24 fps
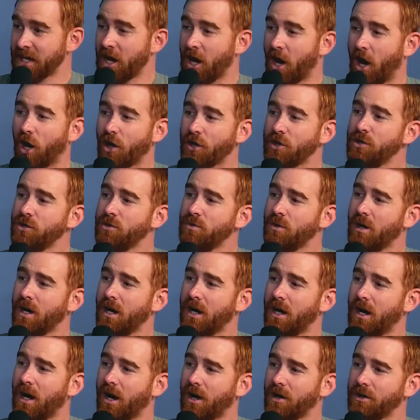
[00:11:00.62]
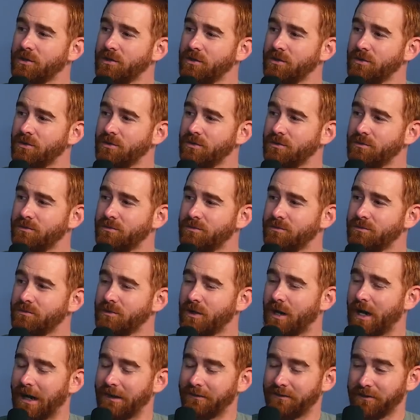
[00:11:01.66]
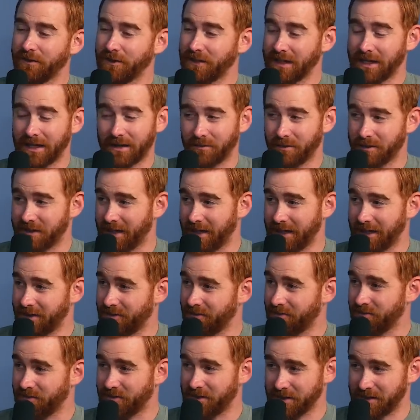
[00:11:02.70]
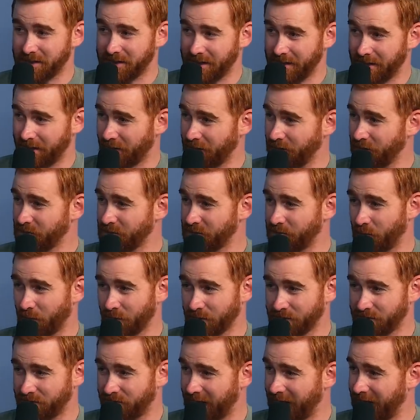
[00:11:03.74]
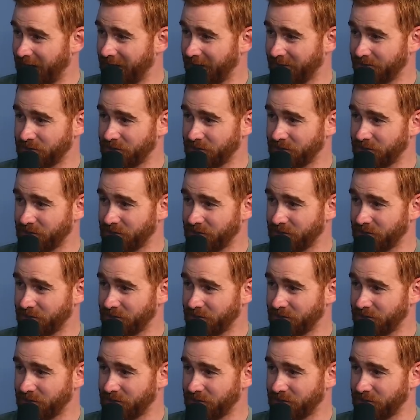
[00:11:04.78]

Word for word: I know that. Are you affiliated with any of the team? Are you a sports fan